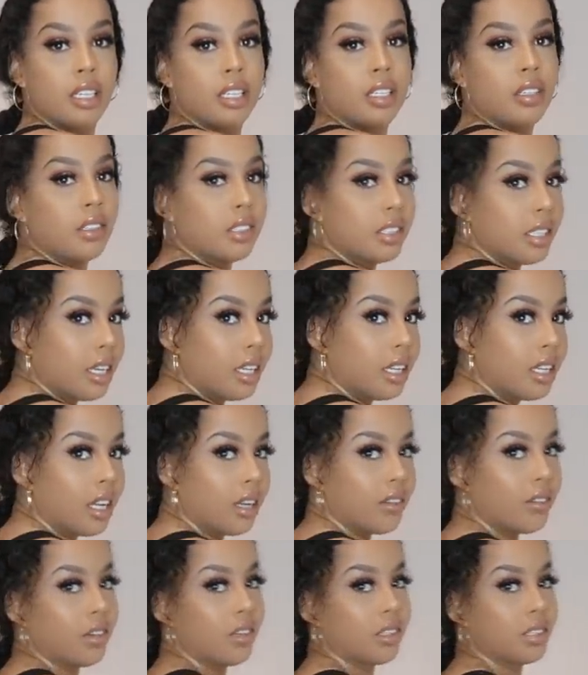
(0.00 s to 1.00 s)
Not saying that
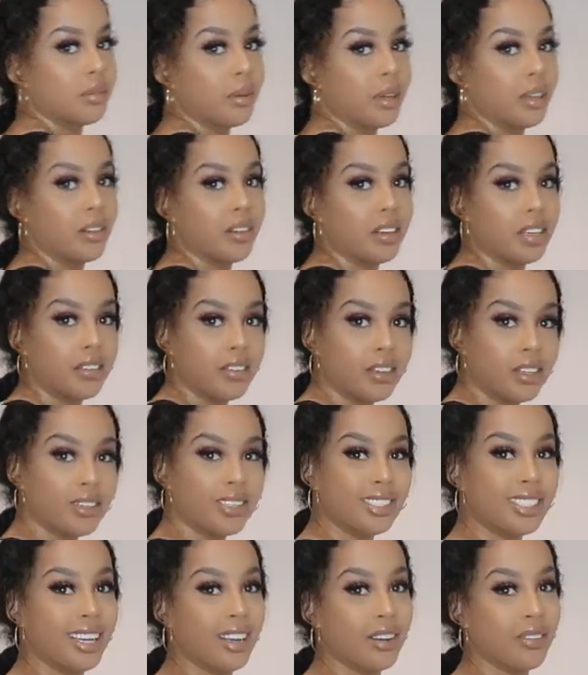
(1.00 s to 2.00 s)
I've lost weight or anything,
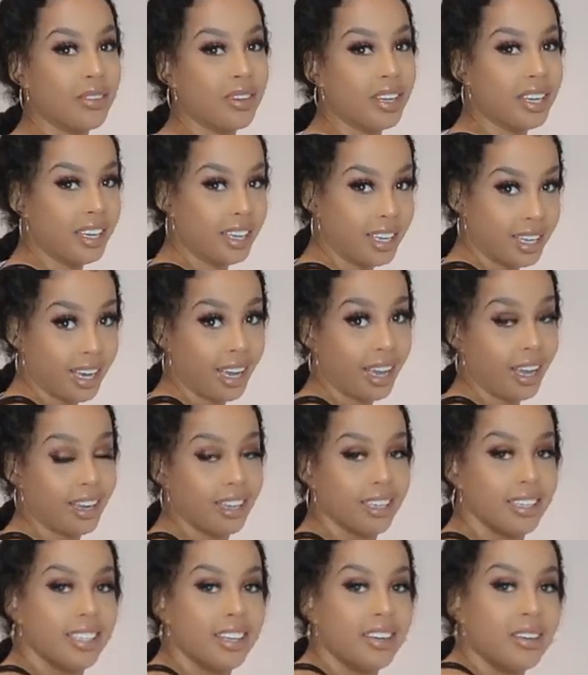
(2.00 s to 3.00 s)
because I've
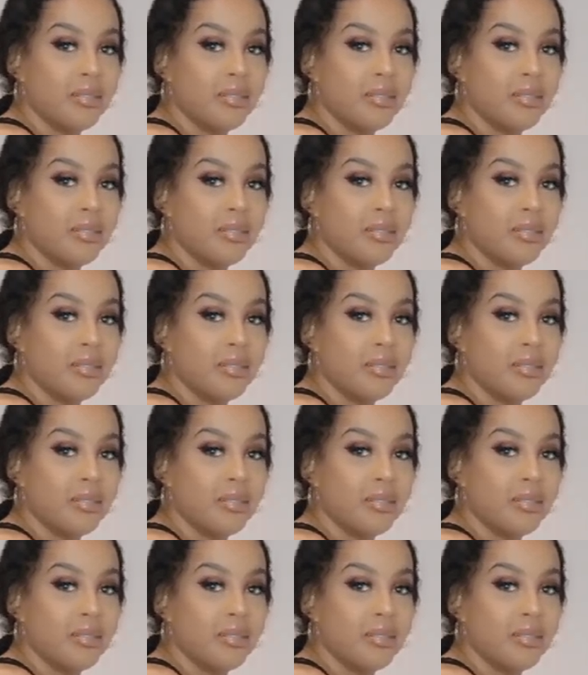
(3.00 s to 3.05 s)
gained,